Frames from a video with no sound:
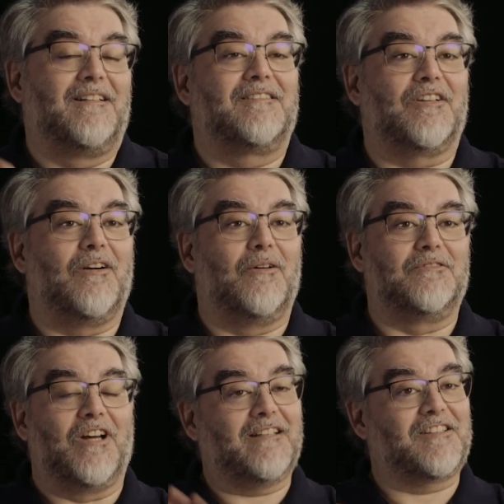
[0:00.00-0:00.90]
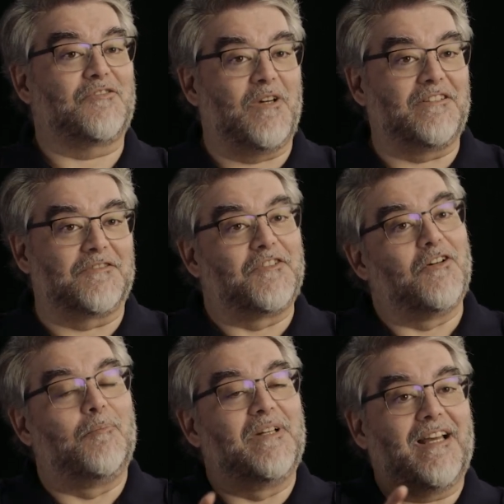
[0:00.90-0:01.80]
So DOTS is
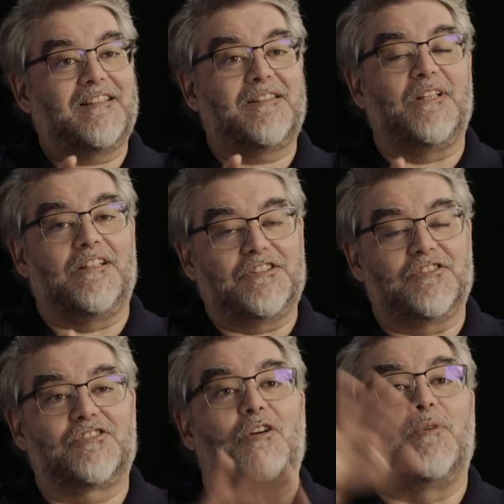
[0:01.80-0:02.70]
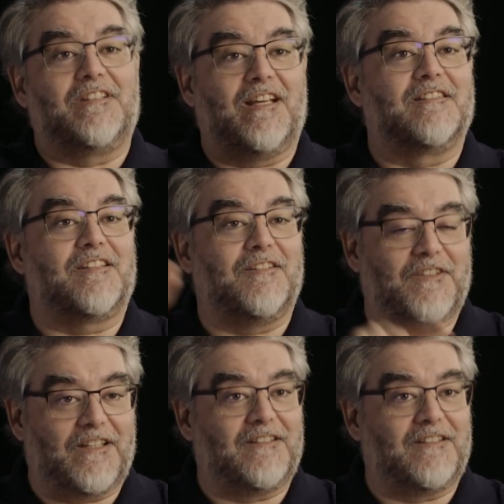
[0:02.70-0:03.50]
wonderful, but that simulation is so intensive,